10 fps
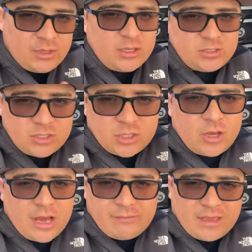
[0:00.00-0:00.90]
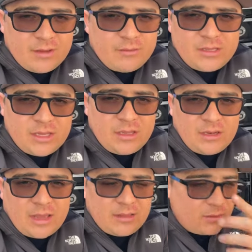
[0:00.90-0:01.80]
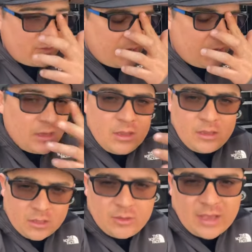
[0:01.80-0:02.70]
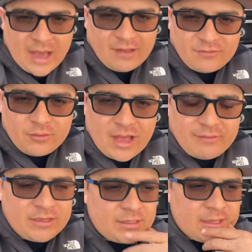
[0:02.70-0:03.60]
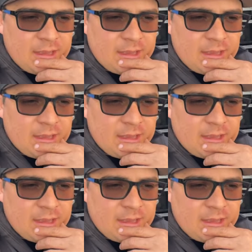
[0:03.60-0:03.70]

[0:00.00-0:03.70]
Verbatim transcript: because you're gonna have everything like the way you have to have it